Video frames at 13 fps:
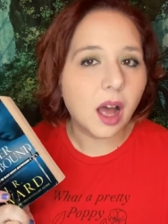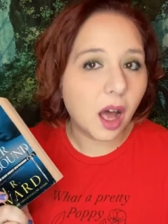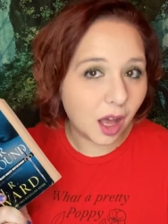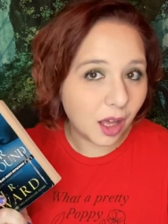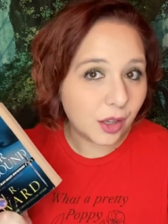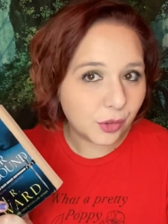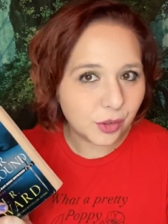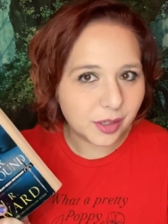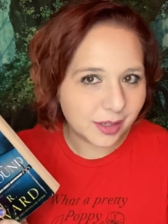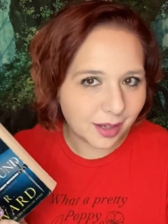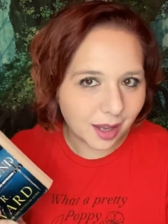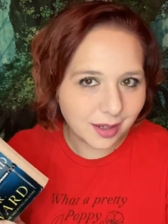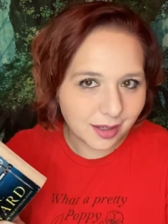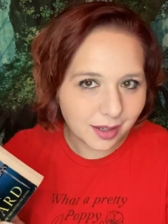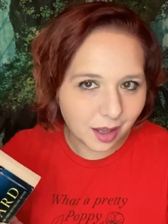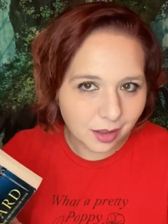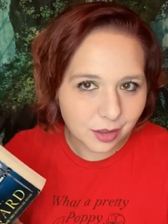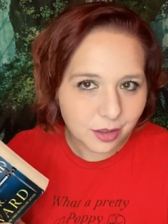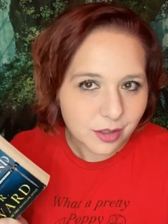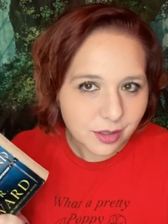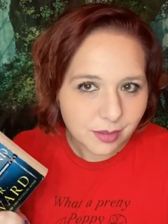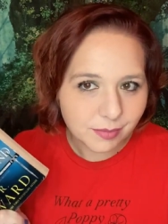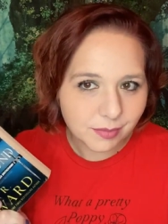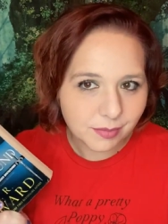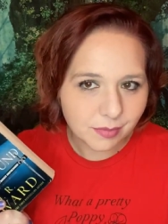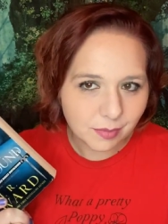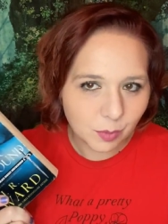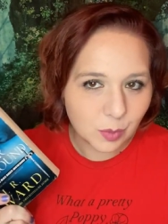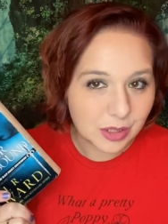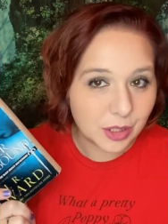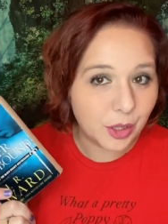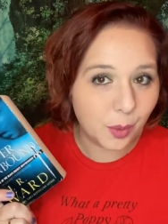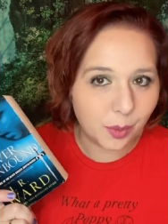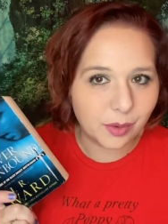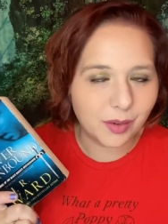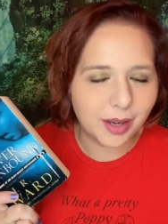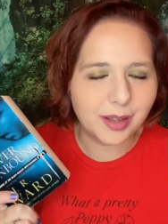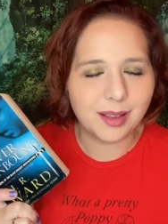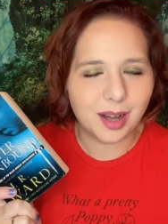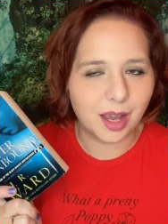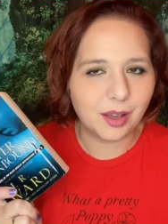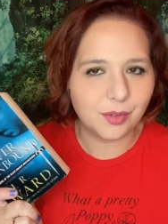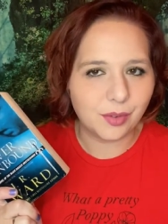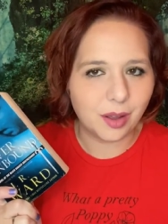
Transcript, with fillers: $190 was the going rate that I could